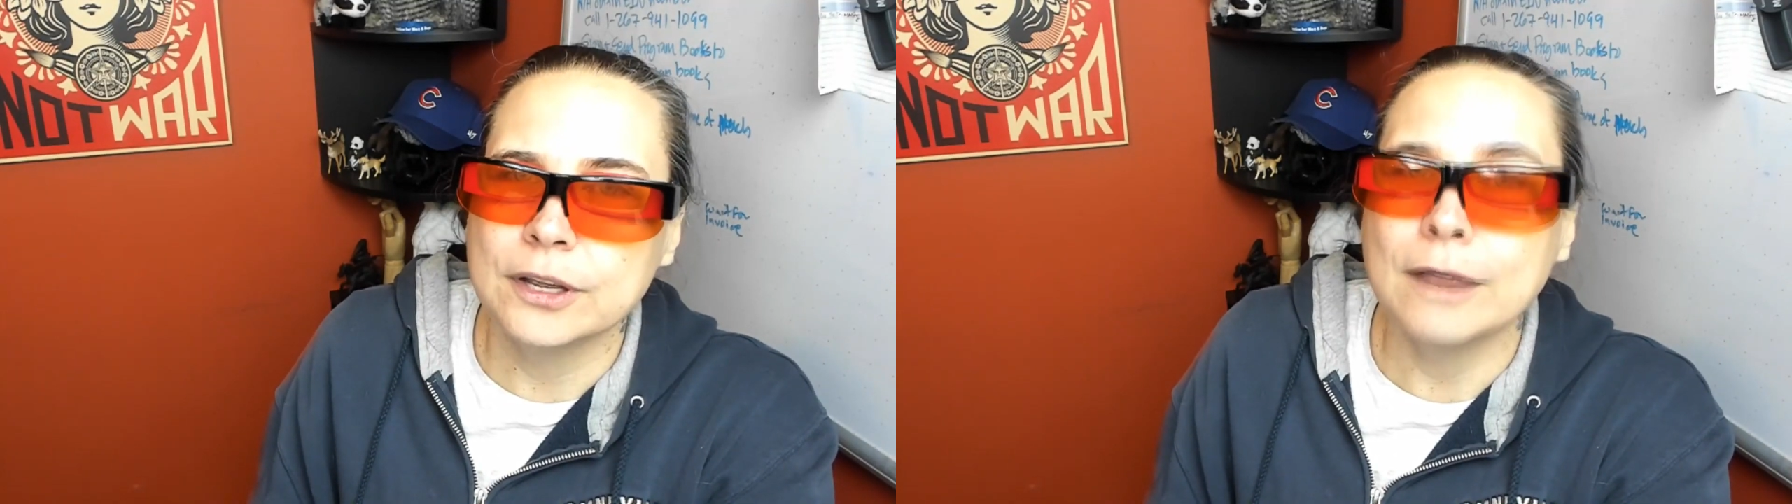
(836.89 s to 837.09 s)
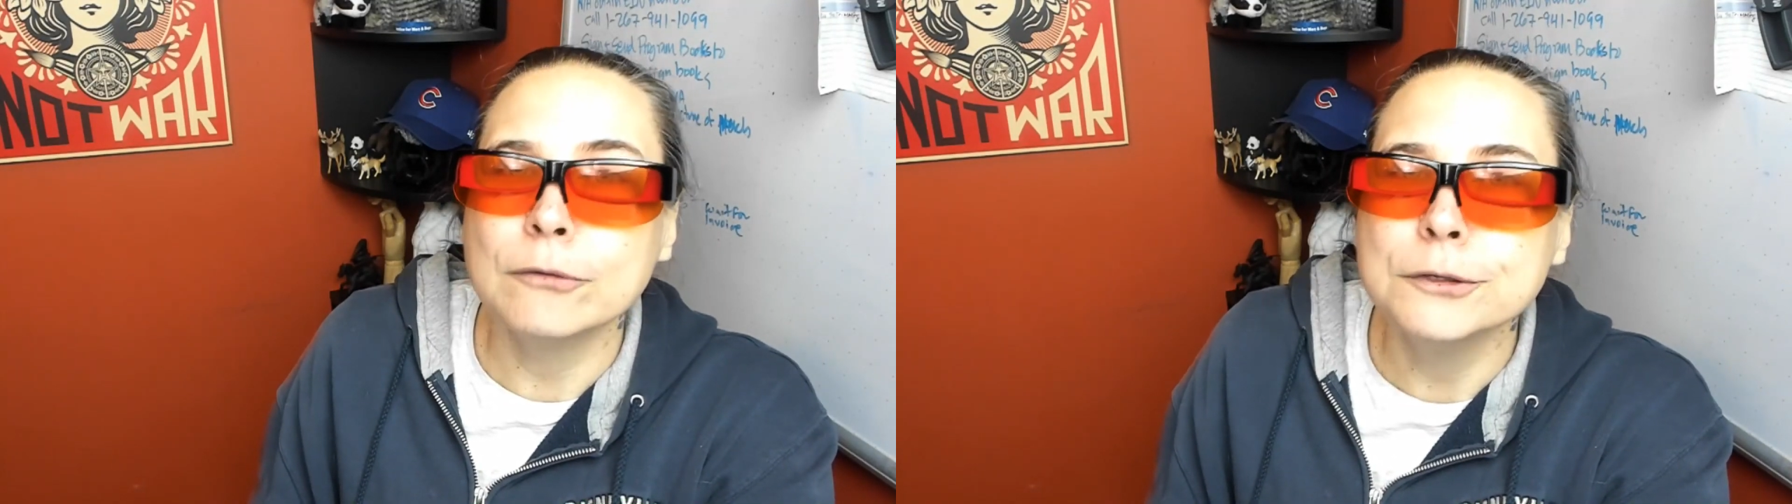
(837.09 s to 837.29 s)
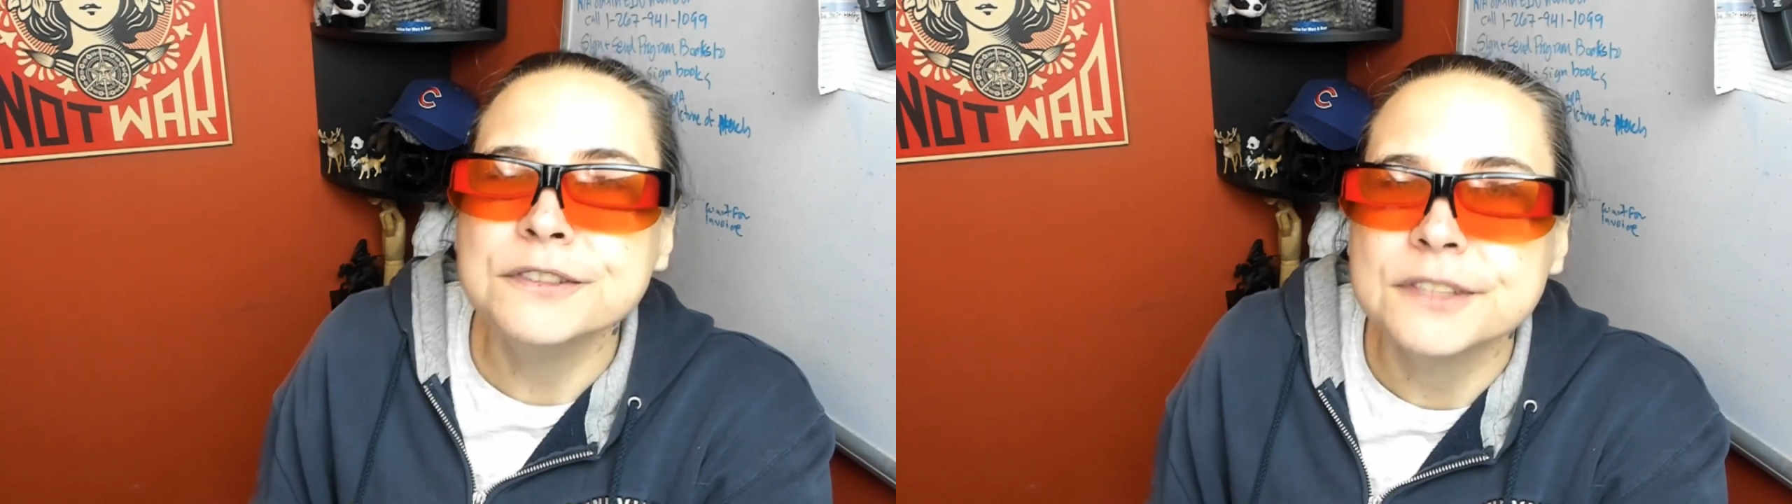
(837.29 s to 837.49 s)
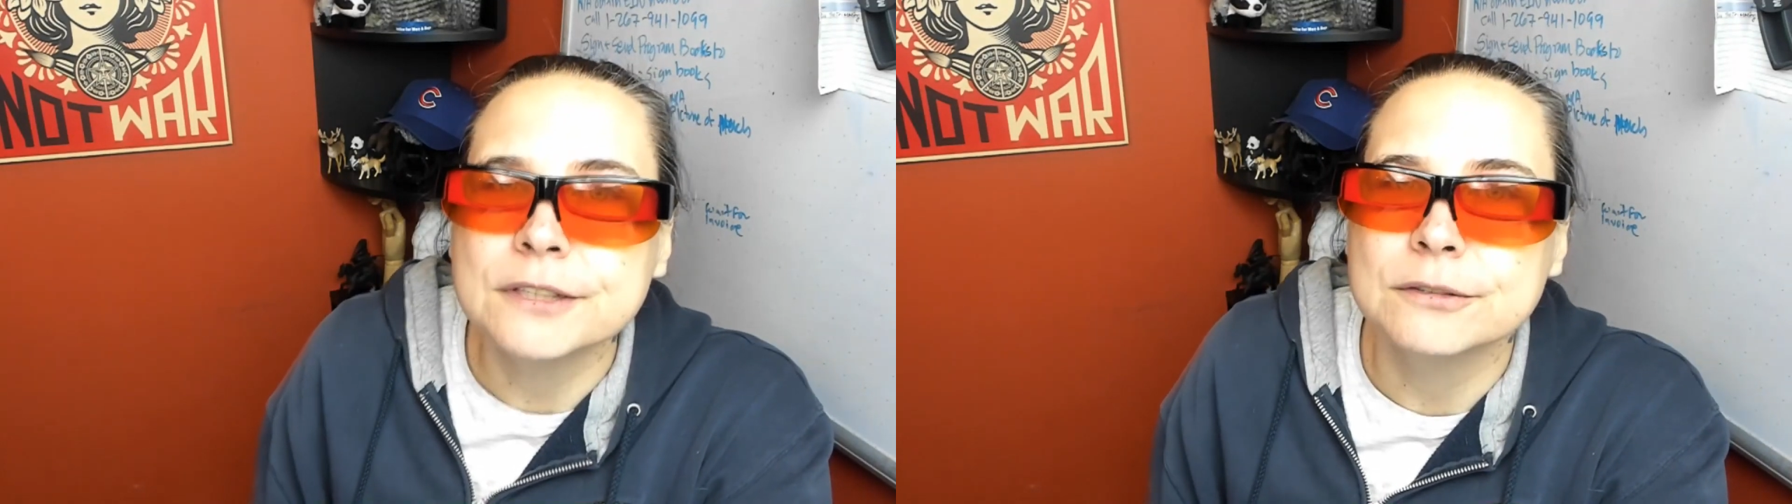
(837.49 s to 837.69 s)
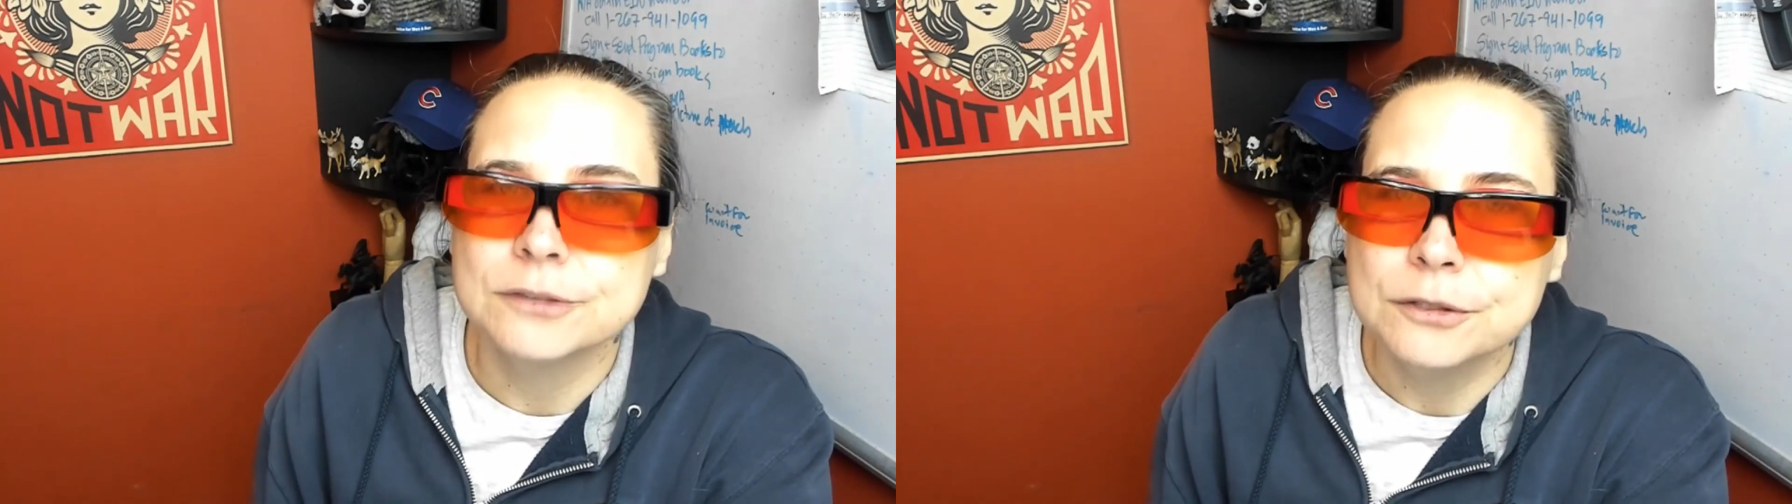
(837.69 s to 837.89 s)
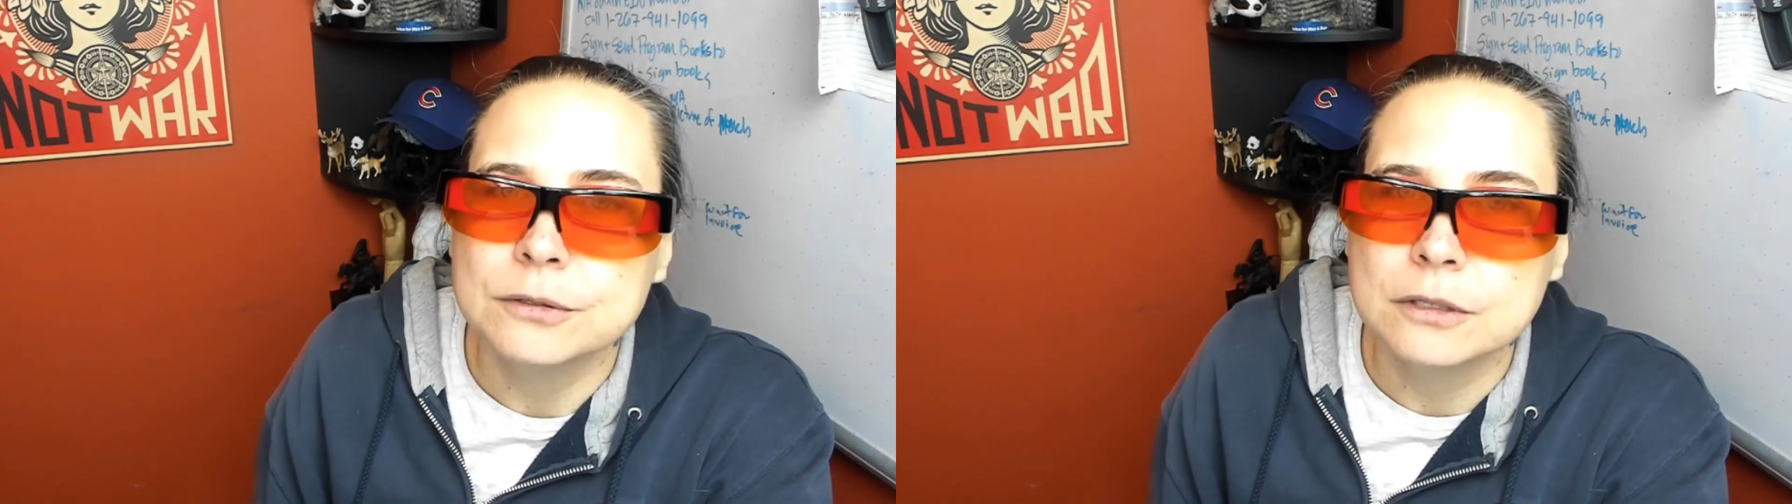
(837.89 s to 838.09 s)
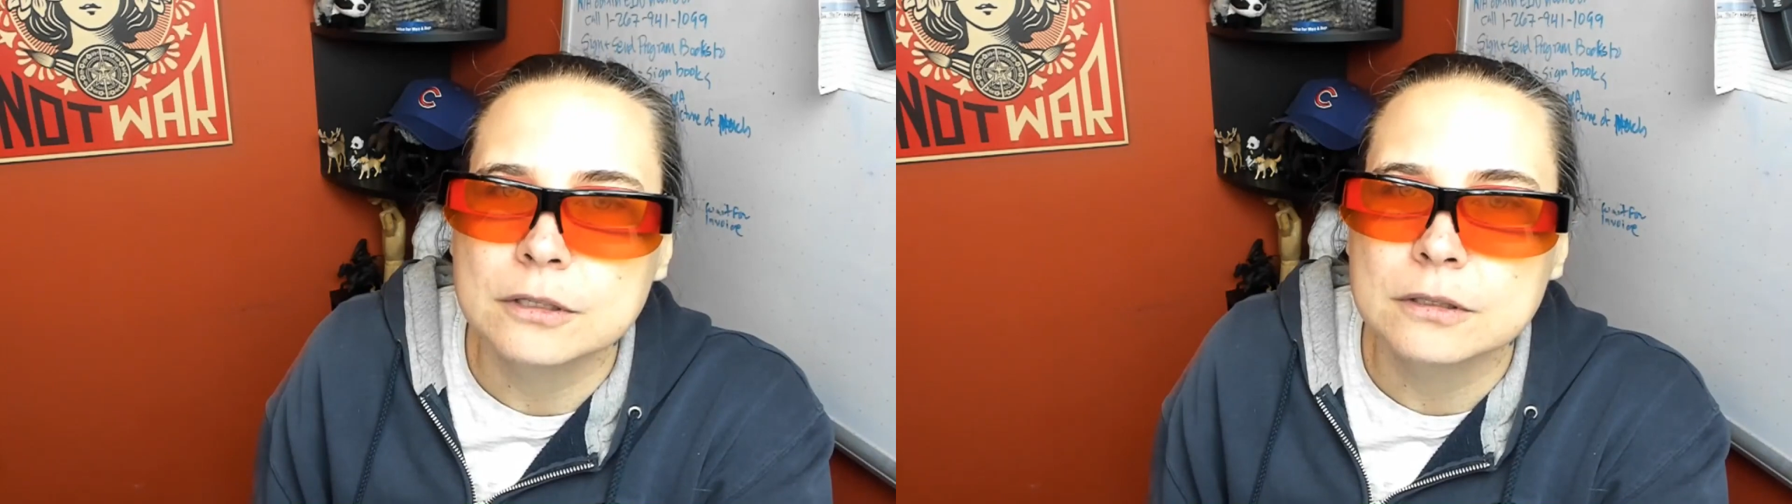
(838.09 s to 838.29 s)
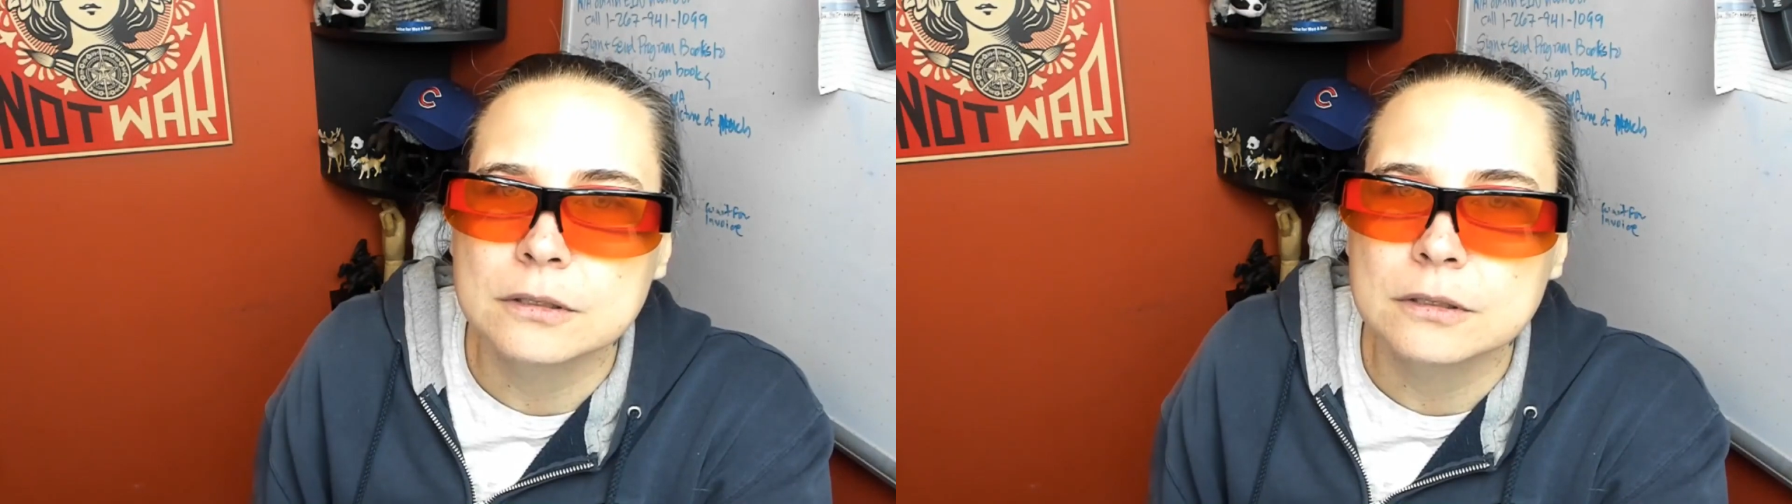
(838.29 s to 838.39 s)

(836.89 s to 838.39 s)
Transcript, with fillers: every single nuke,